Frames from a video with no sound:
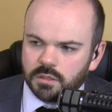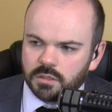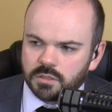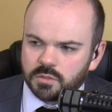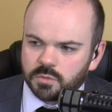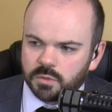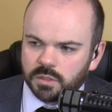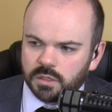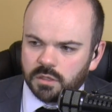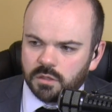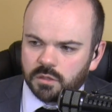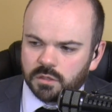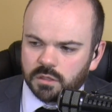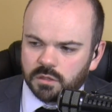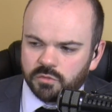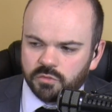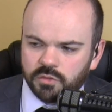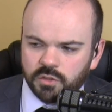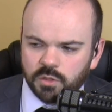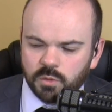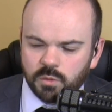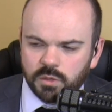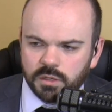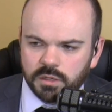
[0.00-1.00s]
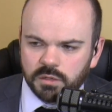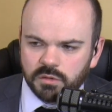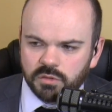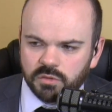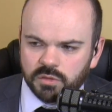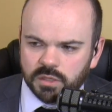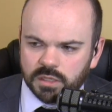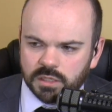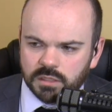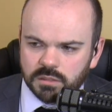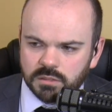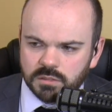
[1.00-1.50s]
just want to look at a few other
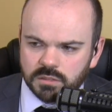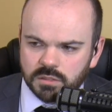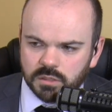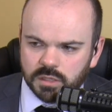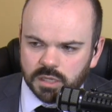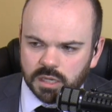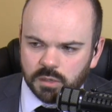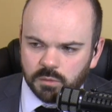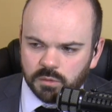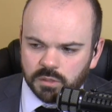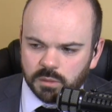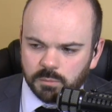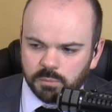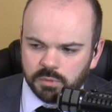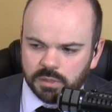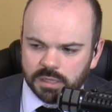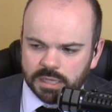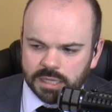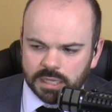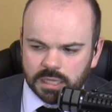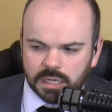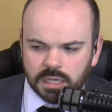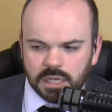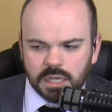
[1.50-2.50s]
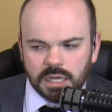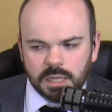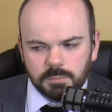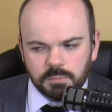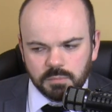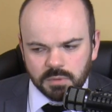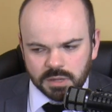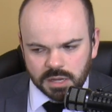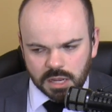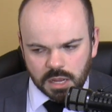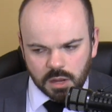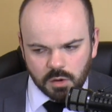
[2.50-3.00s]
things. Okay, we're going to play a clip
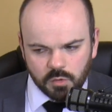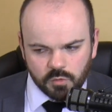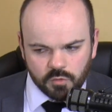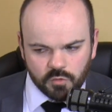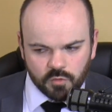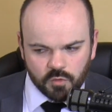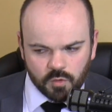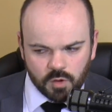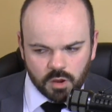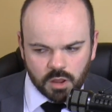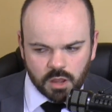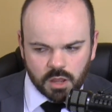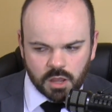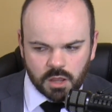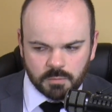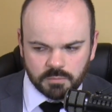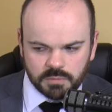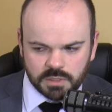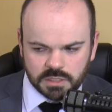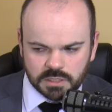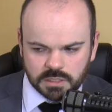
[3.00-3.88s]
now from,